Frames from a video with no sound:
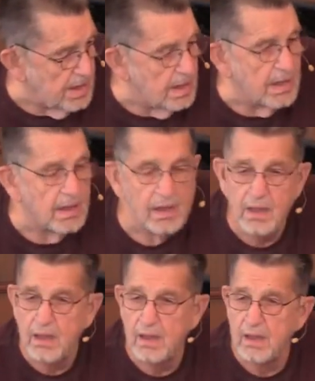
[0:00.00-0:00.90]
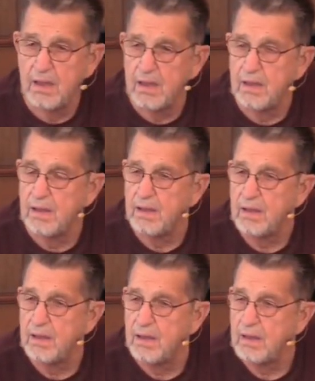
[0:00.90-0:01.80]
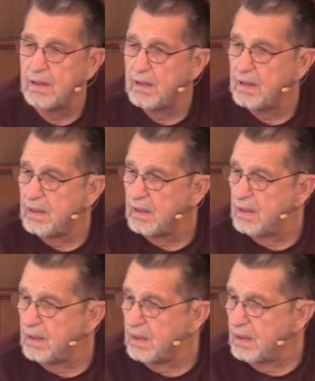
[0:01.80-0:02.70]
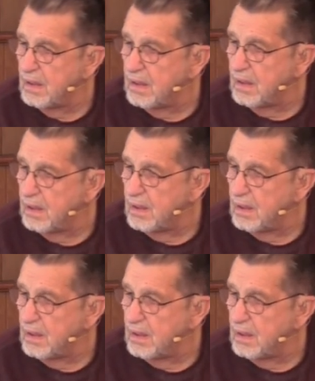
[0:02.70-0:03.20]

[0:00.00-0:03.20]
No one is speaking in this clip.